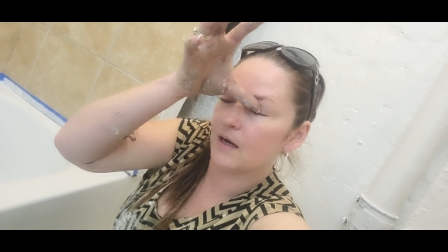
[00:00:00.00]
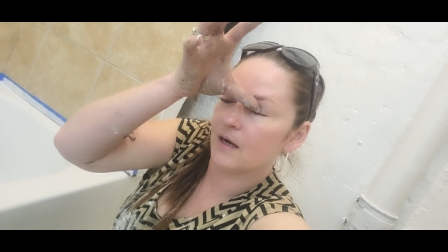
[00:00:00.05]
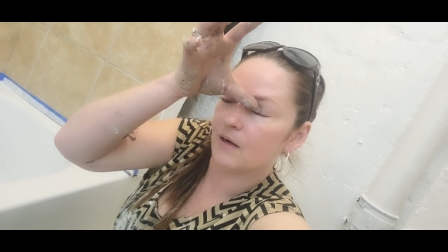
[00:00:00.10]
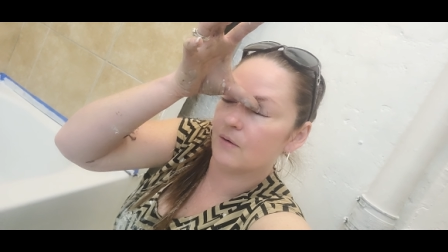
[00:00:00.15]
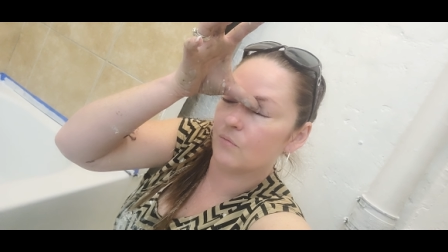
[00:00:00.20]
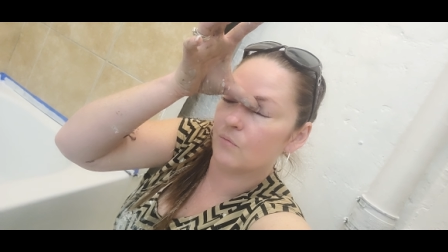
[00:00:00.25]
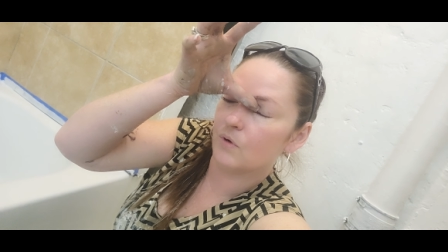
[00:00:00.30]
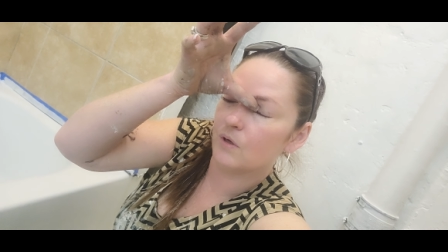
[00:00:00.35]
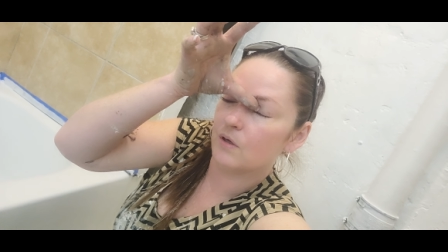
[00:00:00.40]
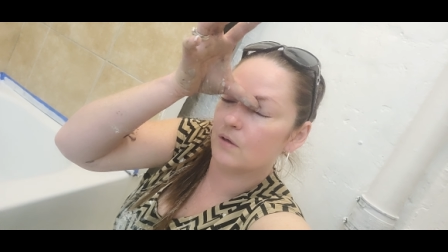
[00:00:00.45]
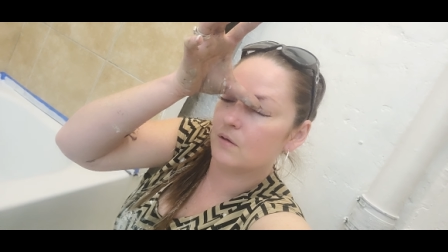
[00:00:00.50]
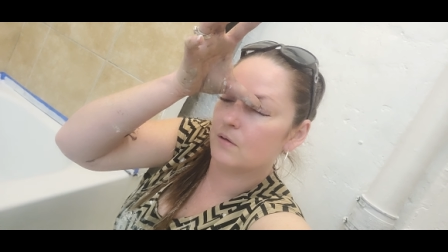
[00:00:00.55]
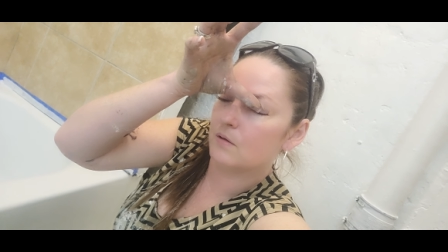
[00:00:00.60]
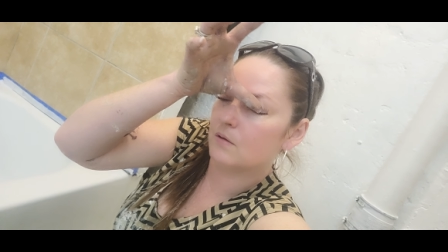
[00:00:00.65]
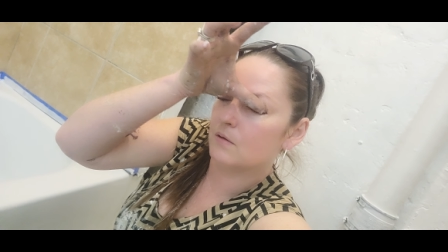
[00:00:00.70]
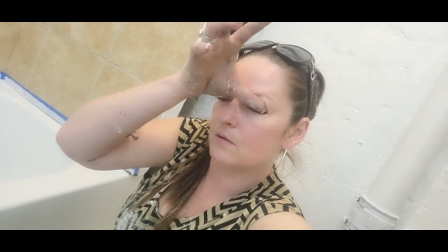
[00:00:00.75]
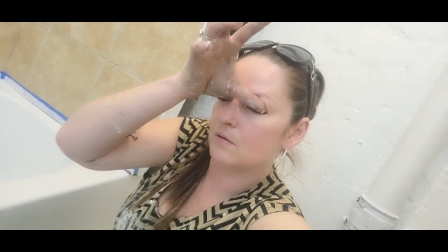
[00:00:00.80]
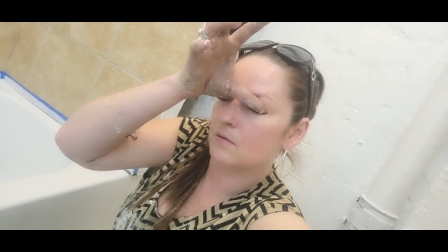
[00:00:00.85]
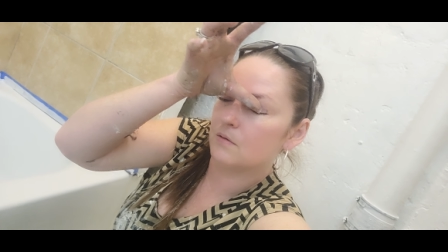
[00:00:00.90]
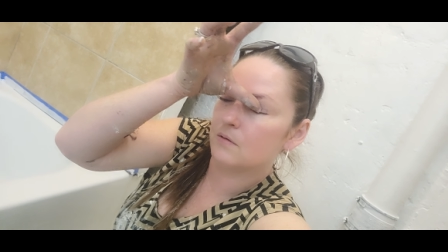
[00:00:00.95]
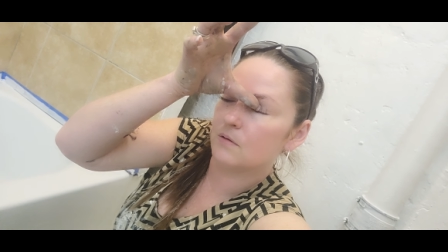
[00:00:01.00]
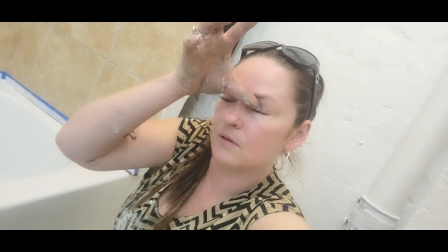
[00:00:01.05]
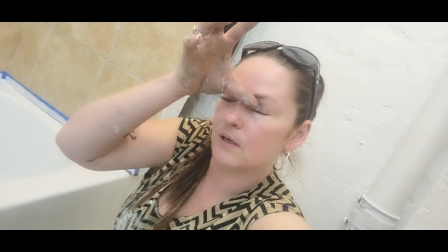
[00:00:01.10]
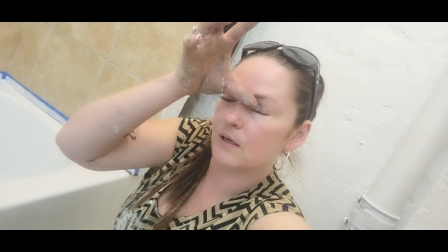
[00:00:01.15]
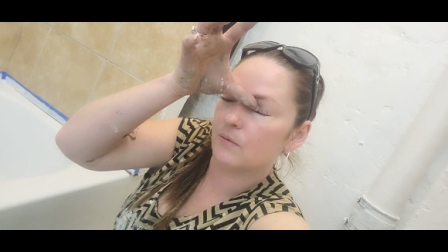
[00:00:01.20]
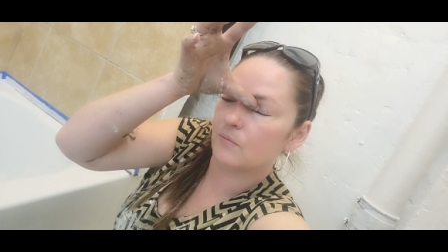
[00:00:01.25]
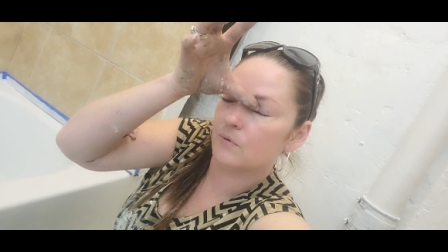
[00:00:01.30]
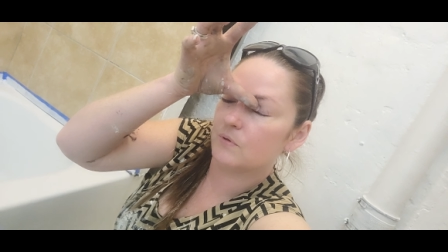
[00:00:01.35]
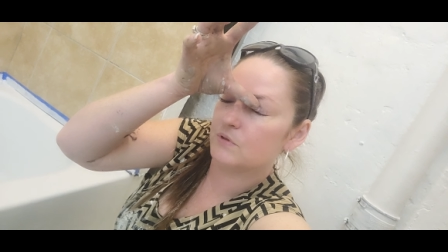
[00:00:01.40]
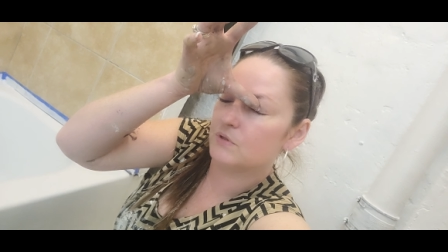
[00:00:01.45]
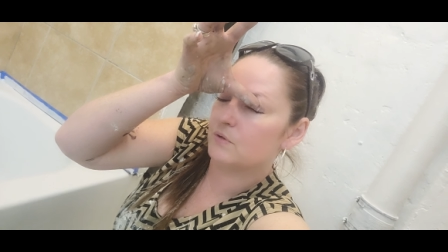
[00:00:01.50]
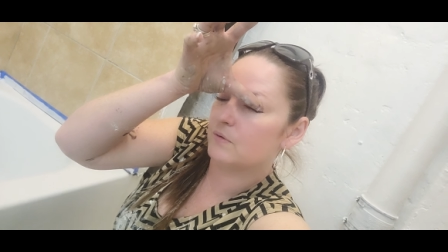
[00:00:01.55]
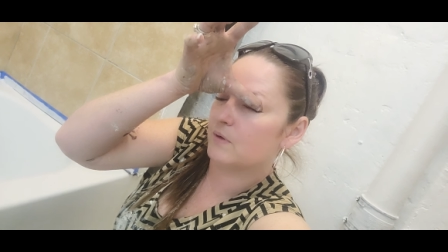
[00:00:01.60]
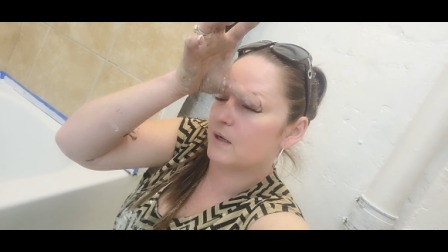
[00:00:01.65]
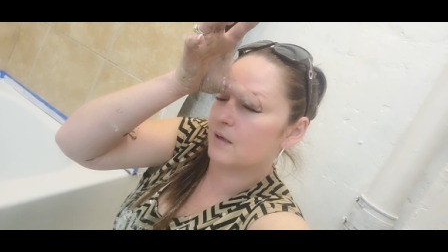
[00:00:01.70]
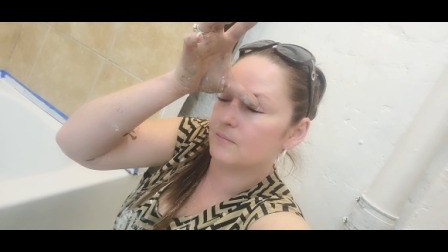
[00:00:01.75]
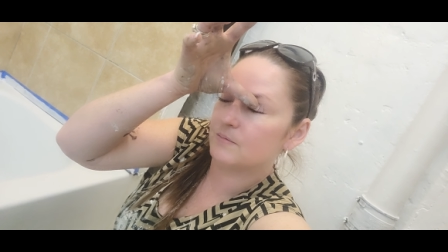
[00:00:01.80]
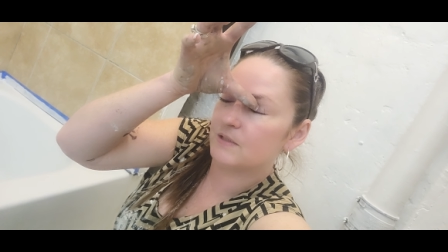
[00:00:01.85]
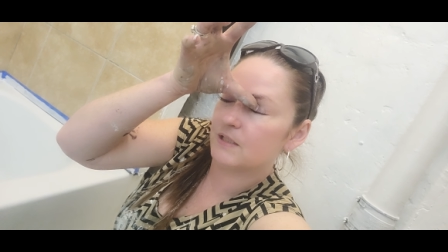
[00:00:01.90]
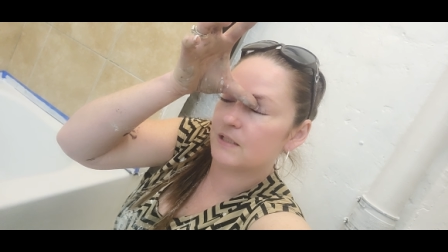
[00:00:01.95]
I will do
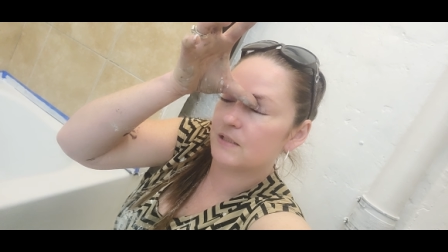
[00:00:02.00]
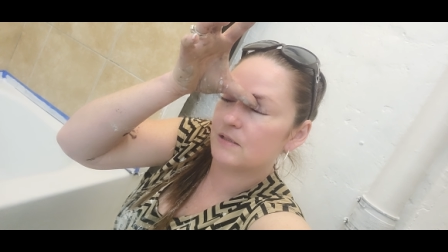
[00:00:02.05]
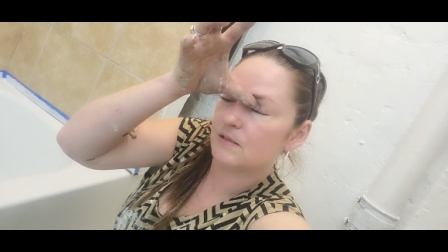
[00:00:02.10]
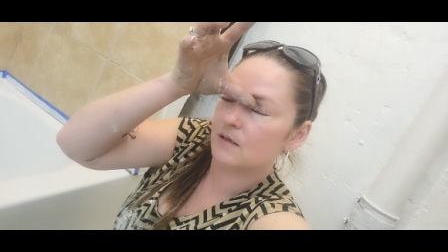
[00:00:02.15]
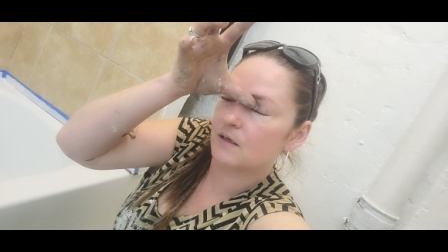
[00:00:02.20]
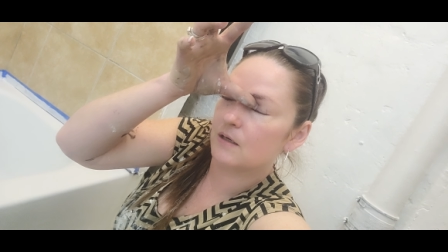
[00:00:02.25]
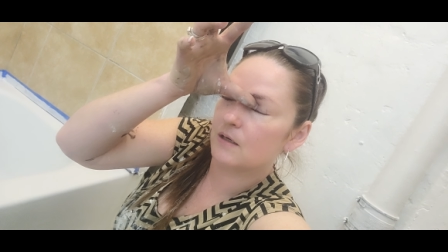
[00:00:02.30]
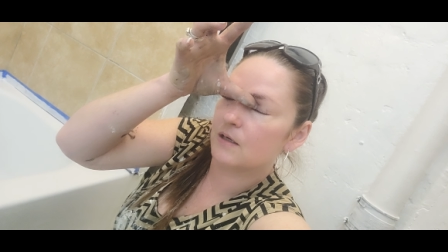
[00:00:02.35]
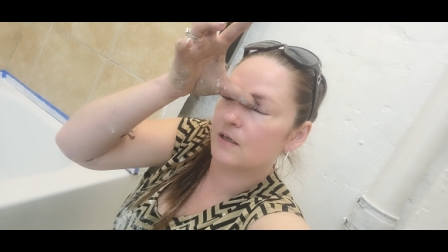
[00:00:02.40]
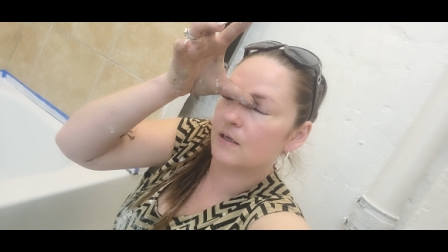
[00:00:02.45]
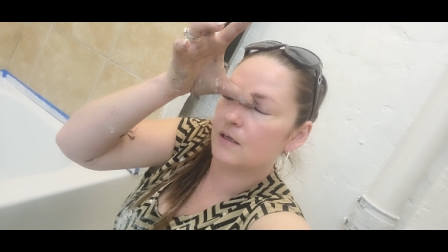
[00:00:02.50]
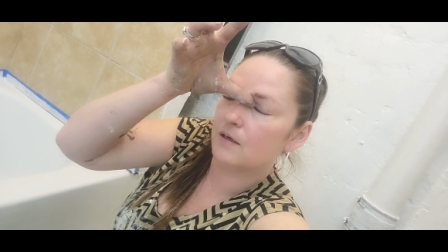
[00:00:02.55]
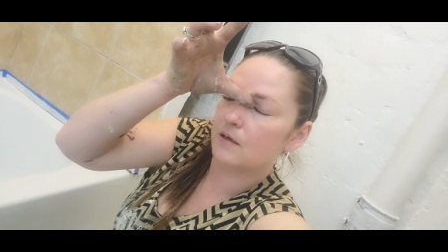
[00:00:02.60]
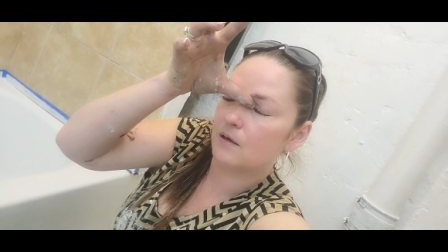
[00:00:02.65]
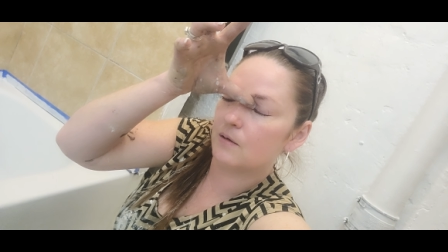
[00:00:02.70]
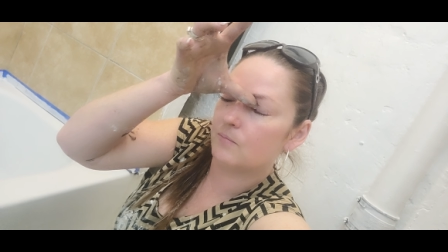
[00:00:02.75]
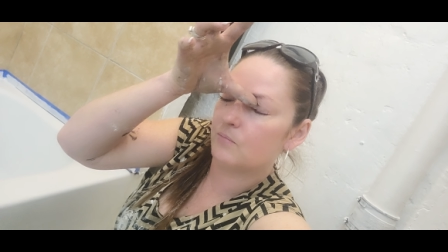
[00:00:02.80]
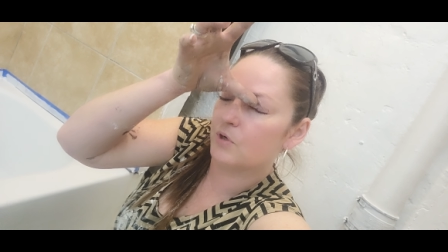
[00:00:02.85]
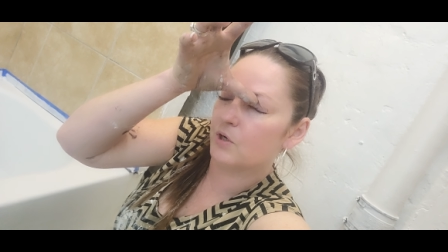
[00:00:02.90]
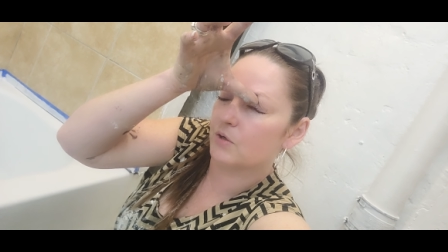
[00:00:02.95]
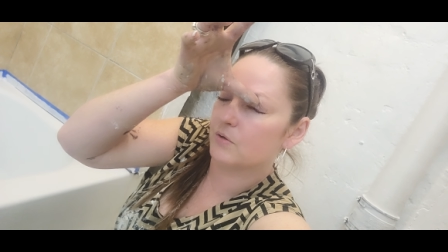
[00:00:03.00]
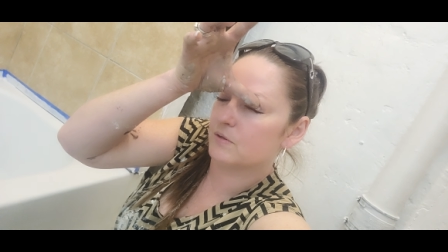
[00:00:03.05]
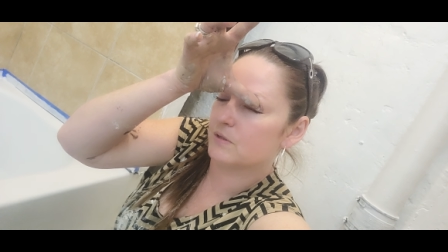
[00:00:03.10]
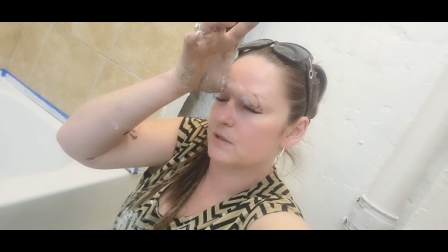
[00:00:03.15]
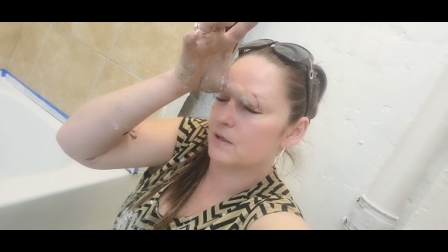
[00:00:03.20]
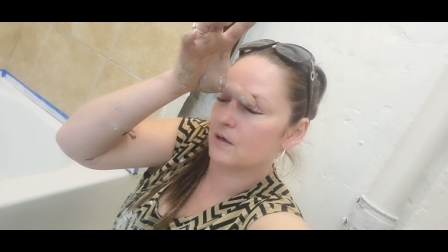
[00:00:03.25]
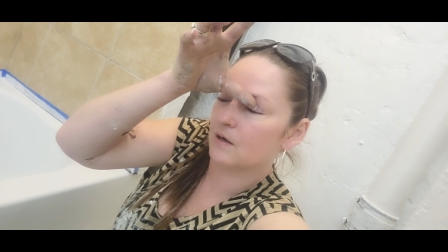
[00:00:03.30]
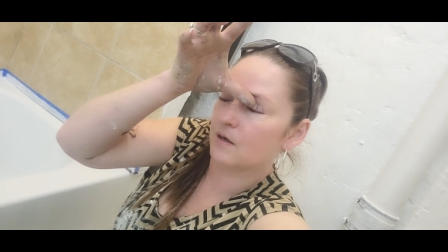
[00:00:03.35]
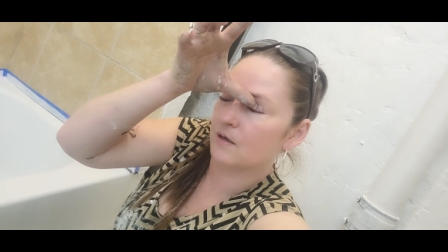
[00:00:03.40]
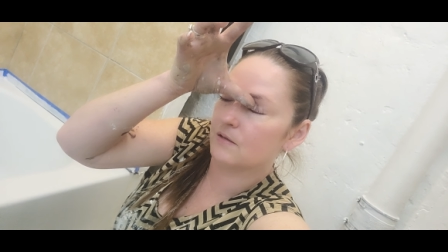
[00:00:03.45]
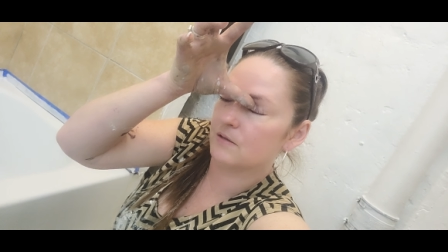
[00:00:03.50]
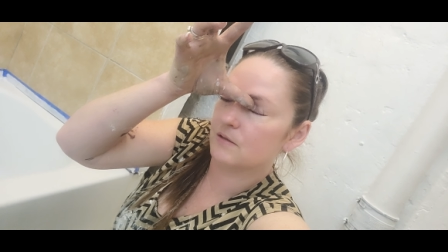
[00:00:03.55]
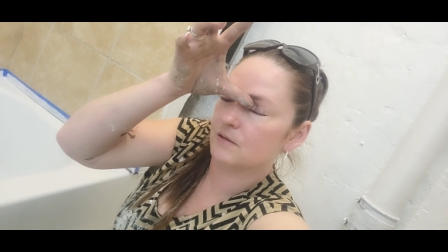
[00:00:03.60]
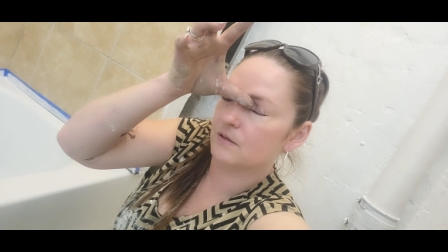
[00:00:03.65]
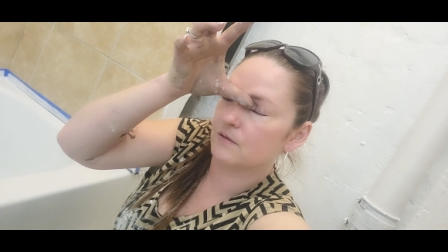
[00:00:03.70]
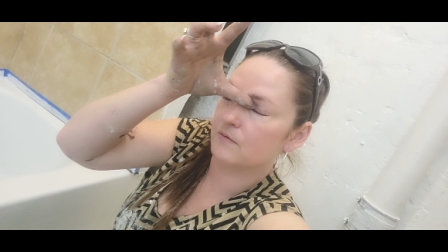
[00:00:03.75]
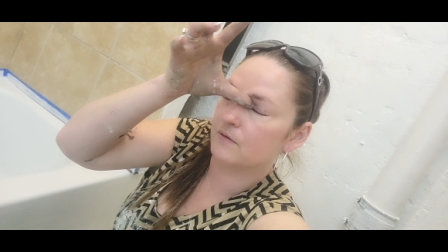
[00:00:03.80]
updates on it, pros and cons on it.